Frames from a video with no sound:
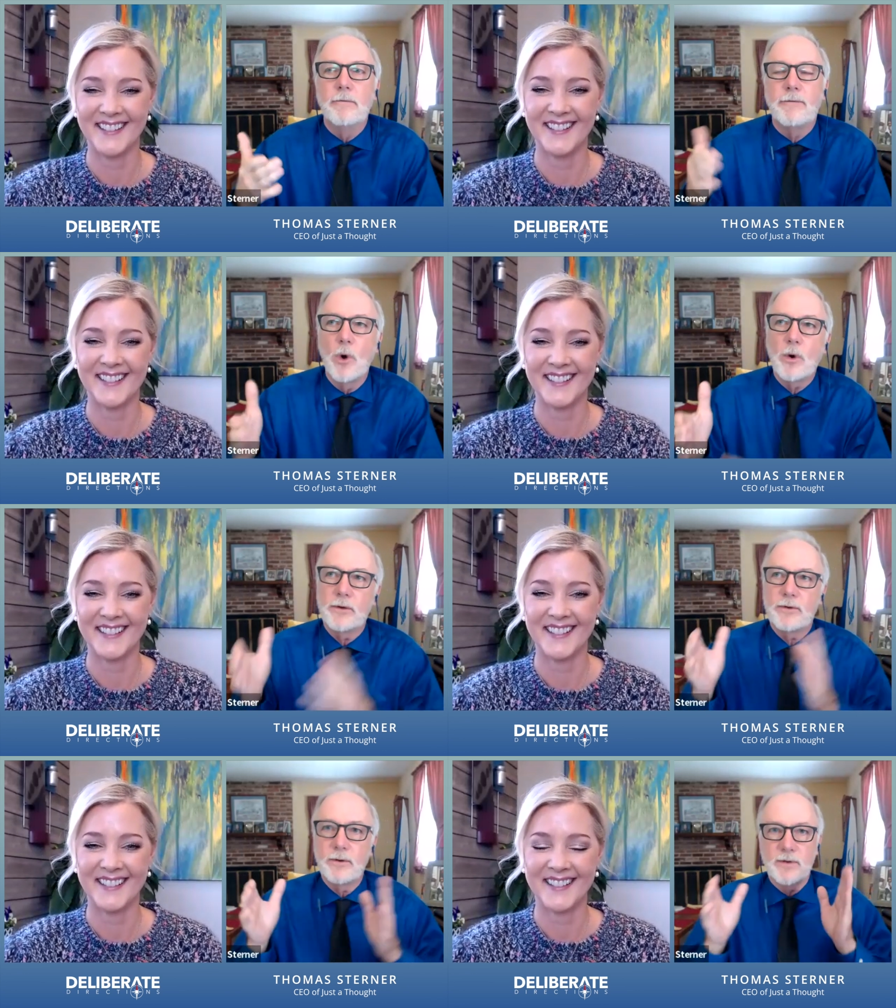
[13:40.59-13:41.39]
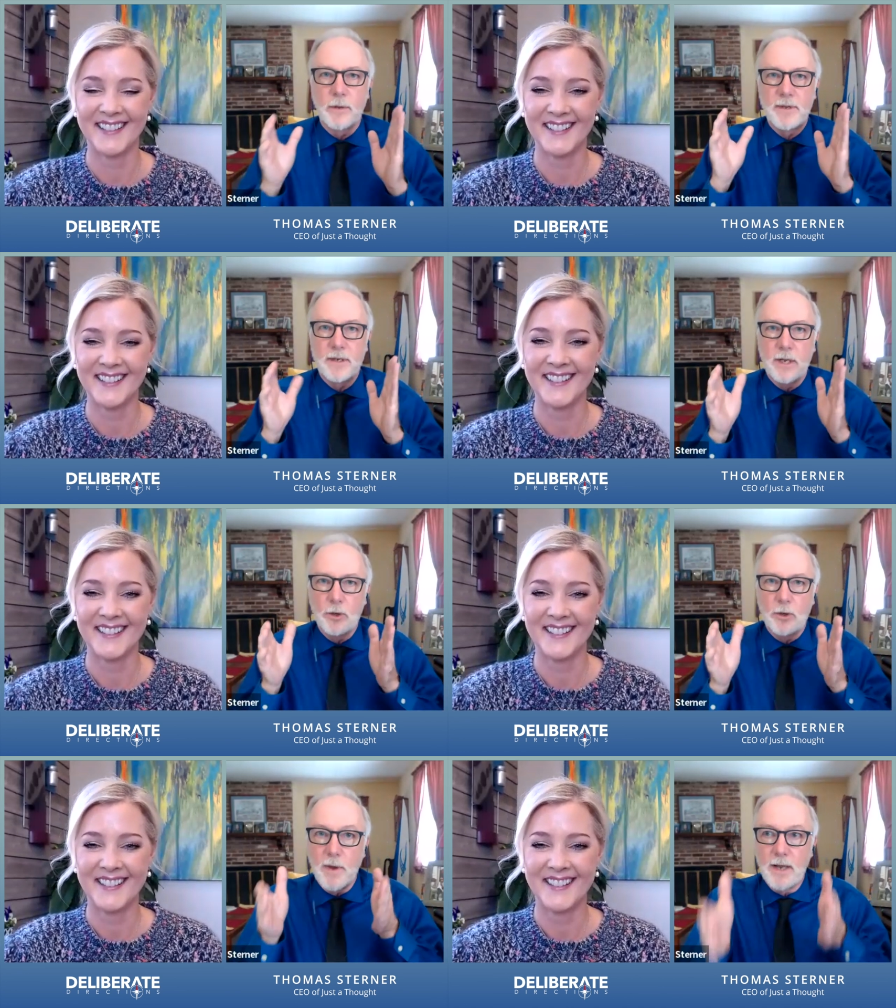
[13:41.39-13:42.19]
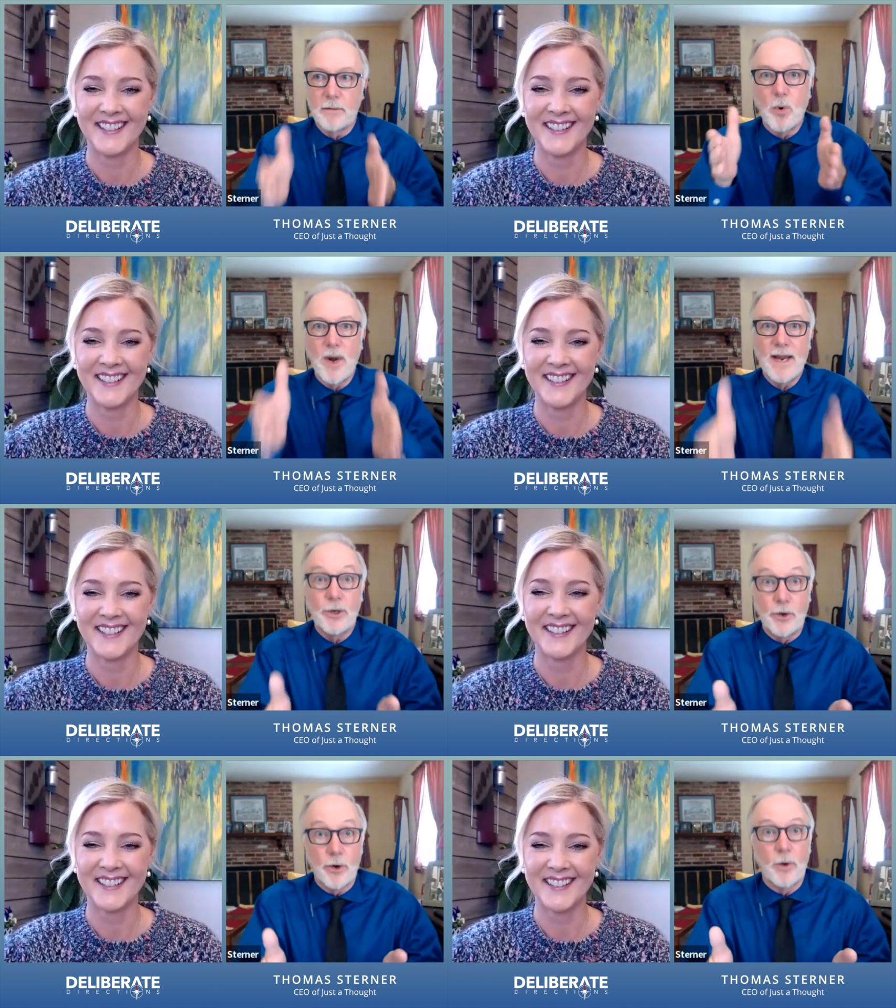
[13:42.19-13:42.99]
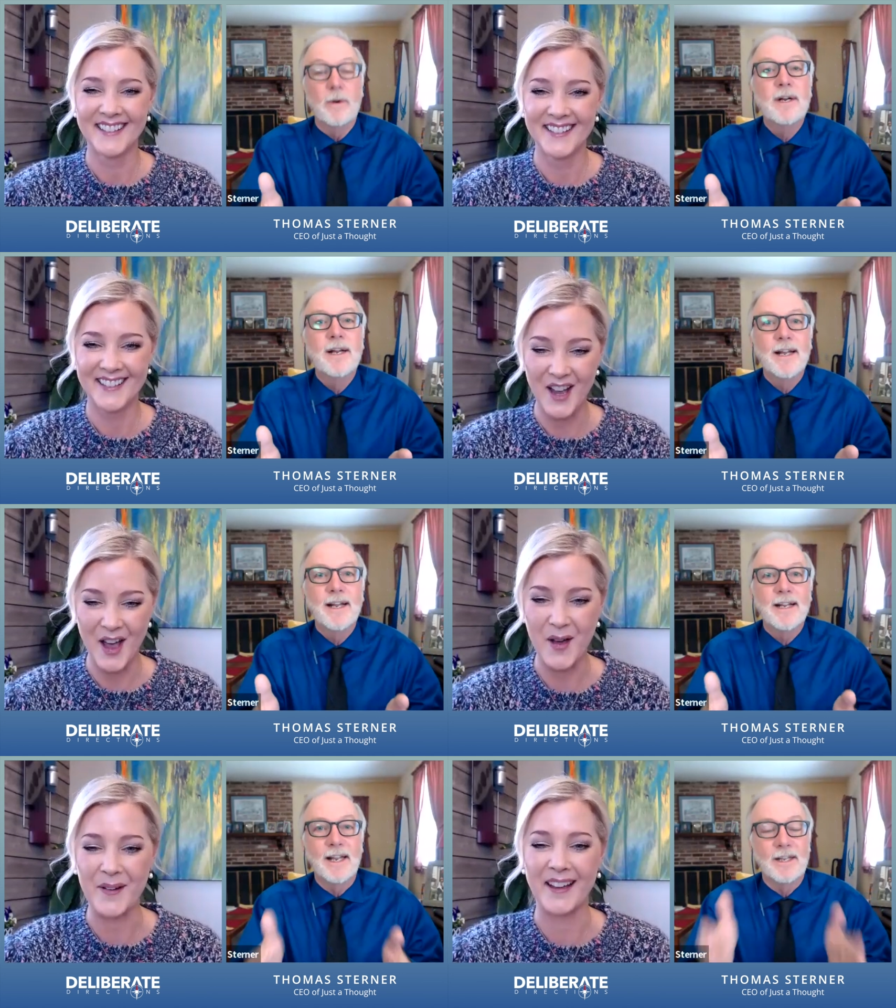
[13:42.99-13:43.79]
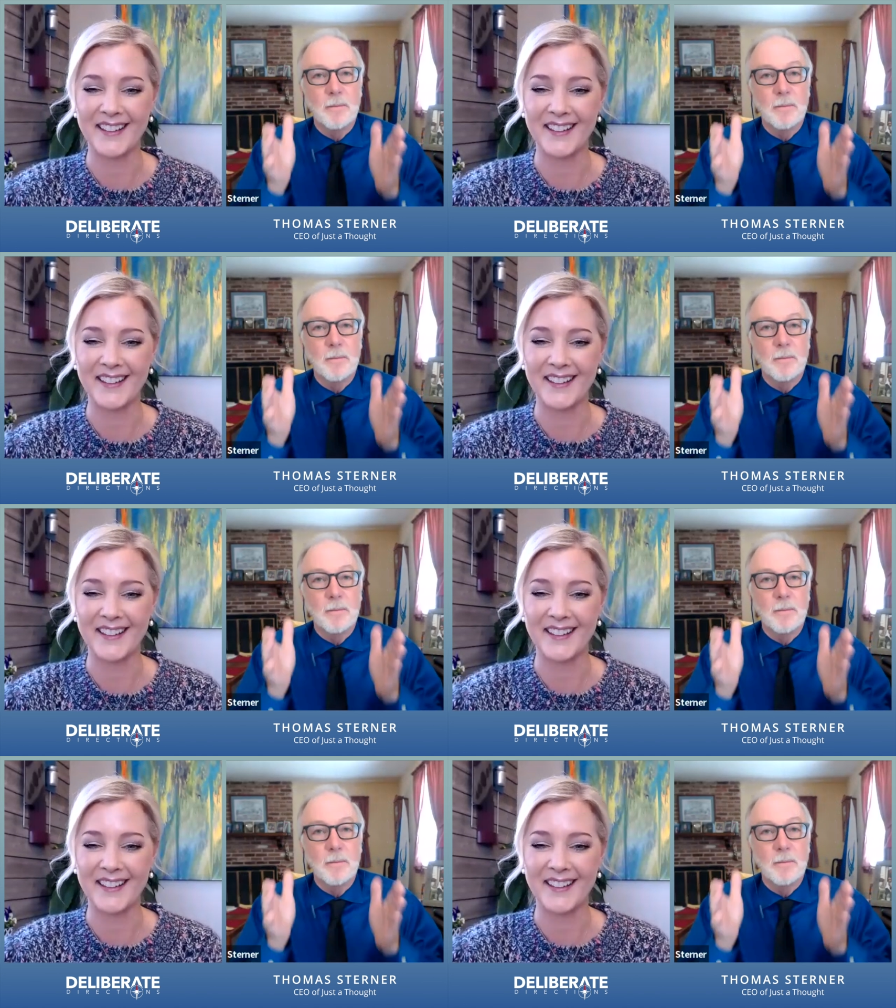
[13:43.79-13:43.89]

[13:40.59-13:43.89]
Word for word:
Speaker 1: focus is something that you make the brain do like okay. the